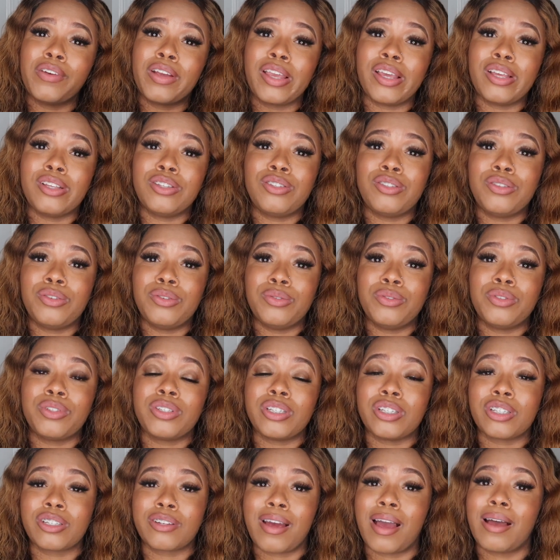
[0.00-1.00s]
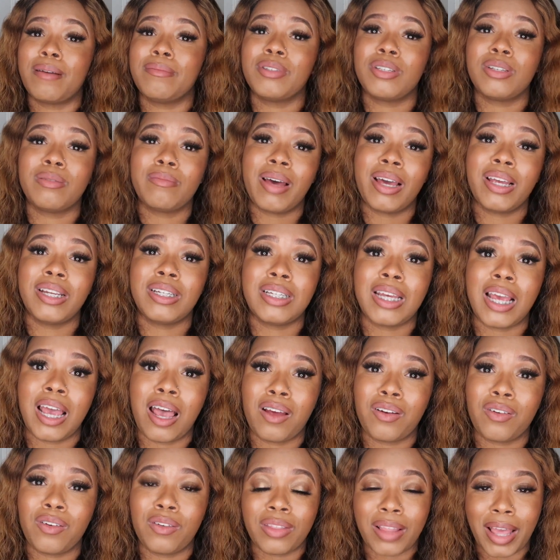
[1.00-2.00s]
forget to subscribe to my
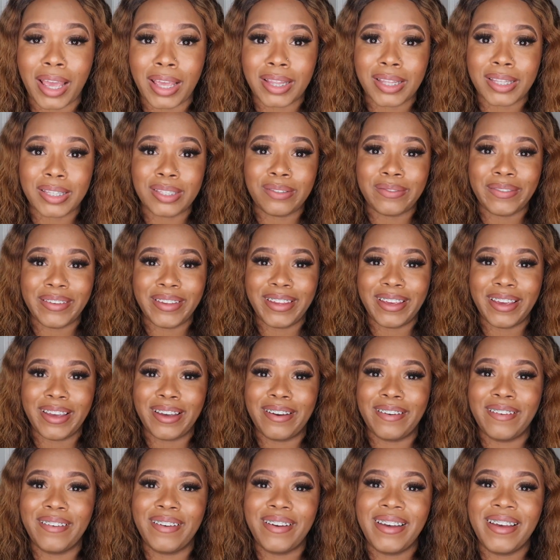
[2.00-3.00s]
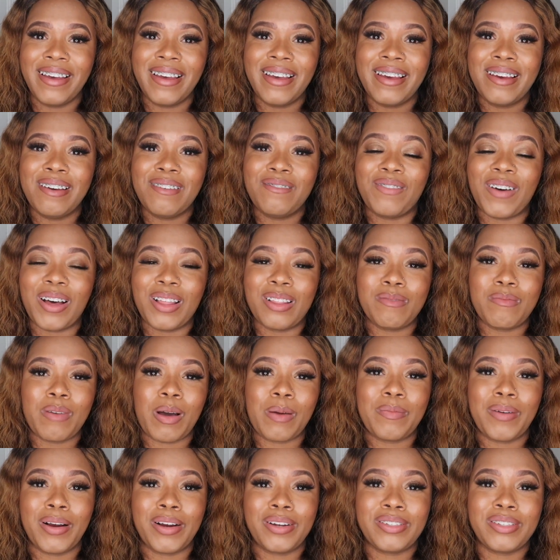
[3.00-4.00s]
channel, like this video, follow
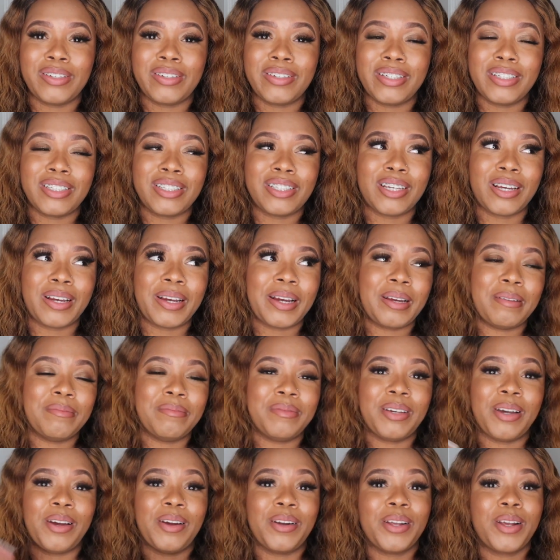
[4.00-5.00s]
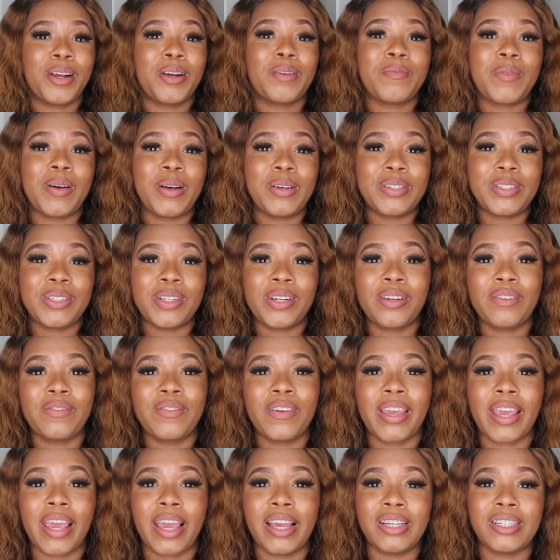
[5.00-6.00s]
my personal Instagram, turn your post
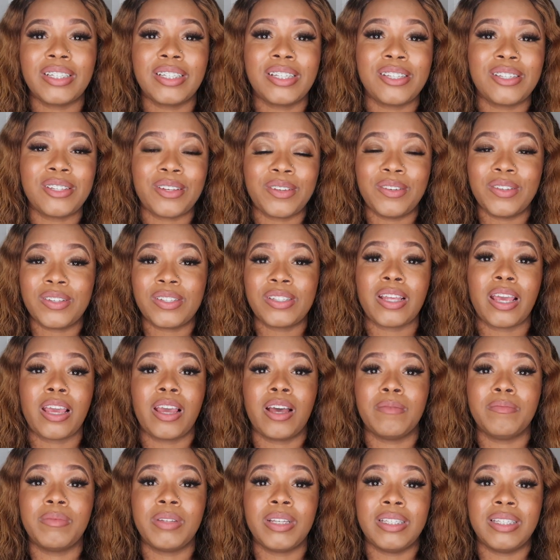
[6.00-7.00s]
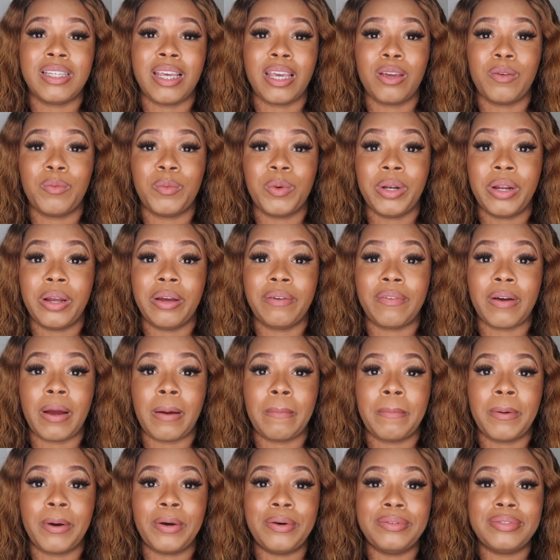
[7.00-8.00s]
notifications so you'll stay up to date whenever I
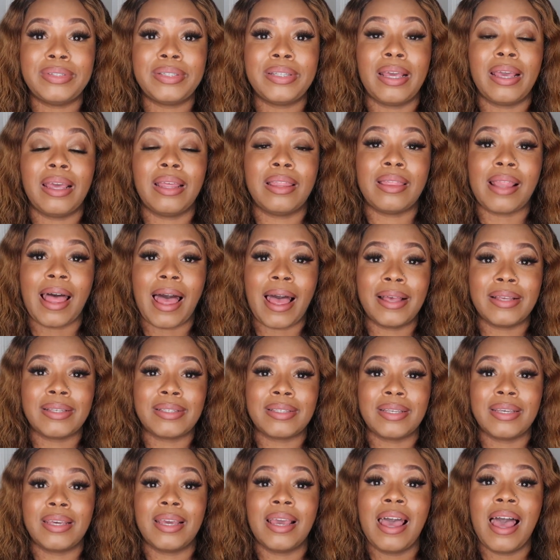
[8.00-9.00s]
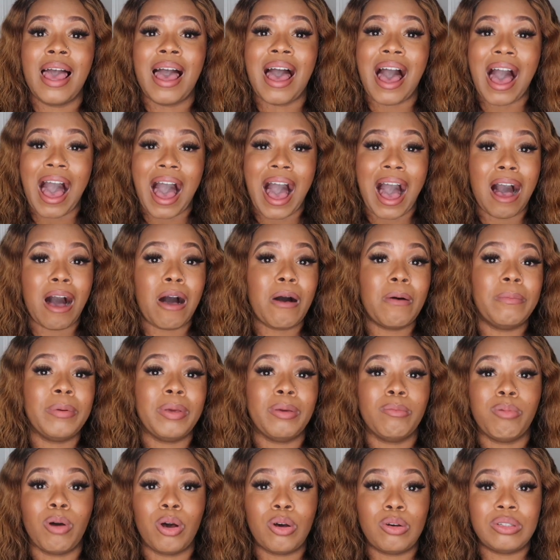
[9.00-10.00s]
post. And lastly, I'll
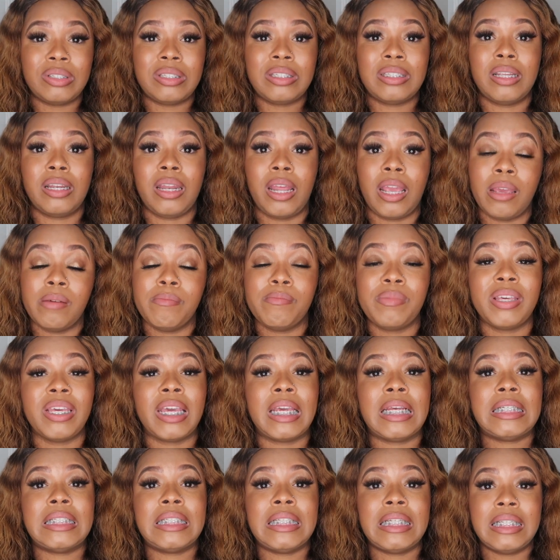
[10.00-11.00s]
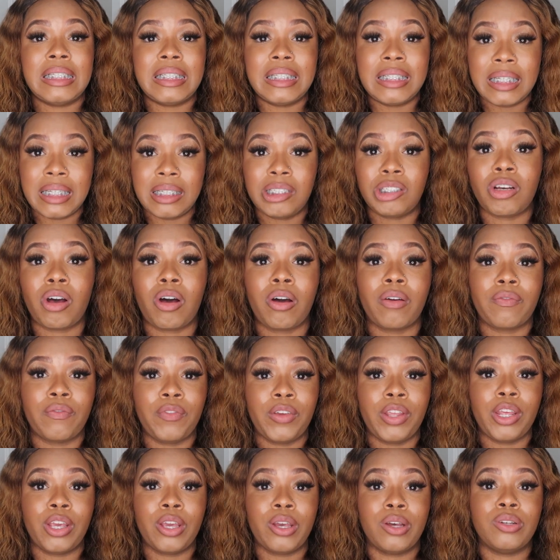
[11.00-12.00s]
be posting NPHC Tea Talk
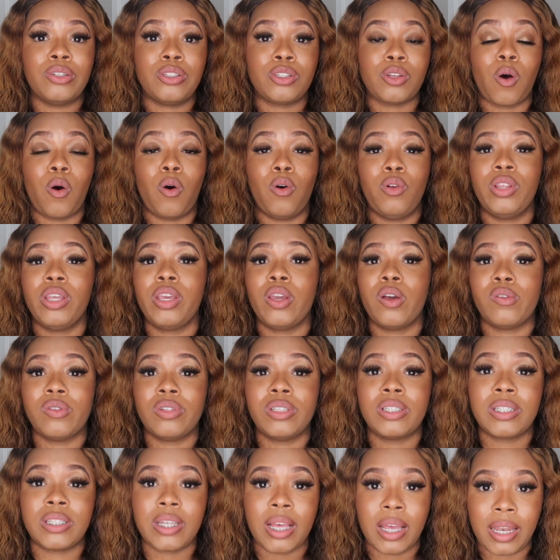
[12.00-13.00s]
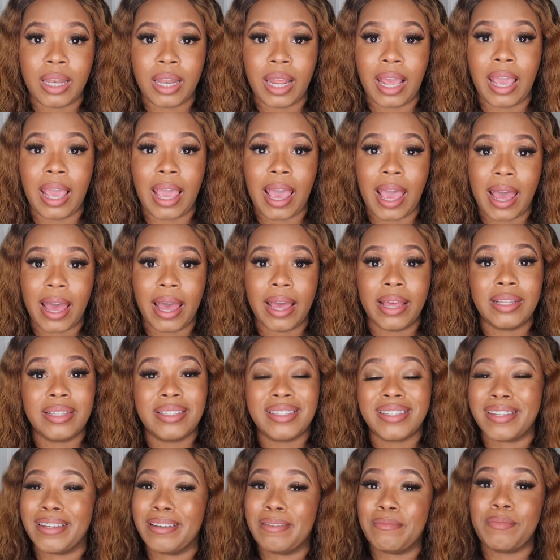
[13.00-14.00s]
videos only on Sunday at
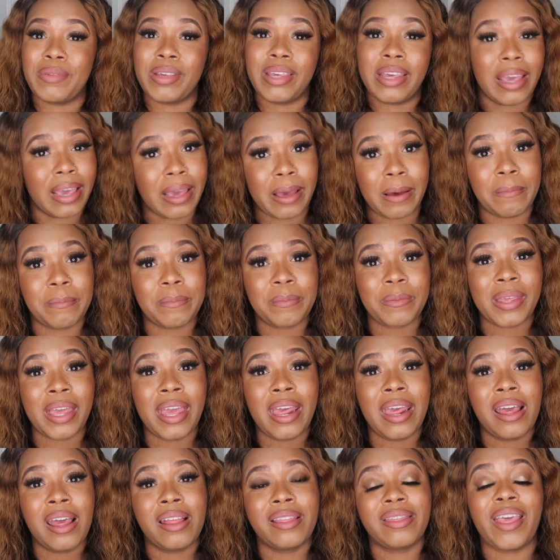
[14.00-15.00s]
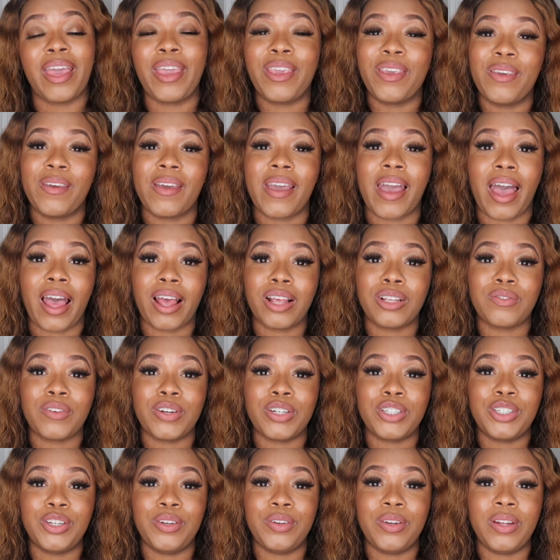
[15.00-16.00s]
10 p.m. Thank you guys
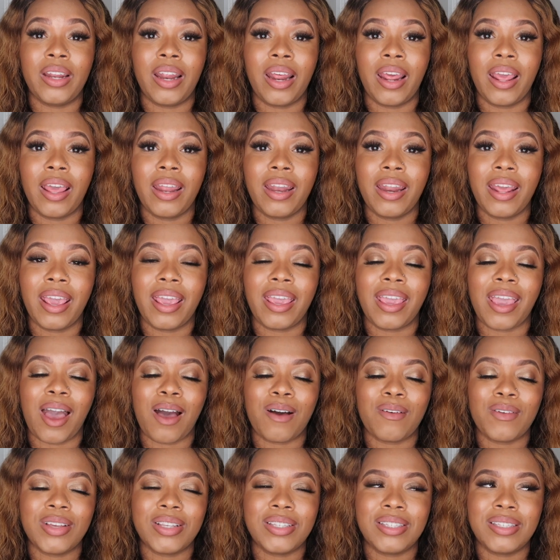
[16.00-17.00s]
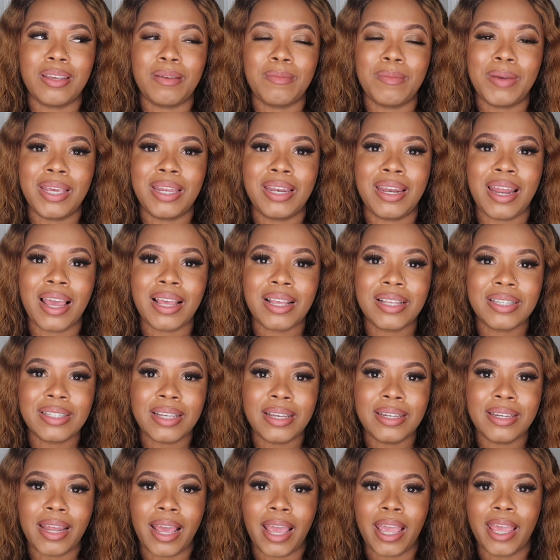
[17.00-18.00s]
for tuning in, and y'all will see me next
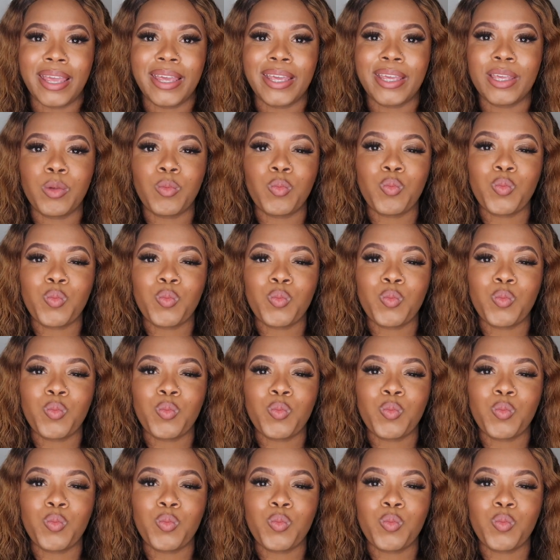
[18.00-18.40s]
Sunday.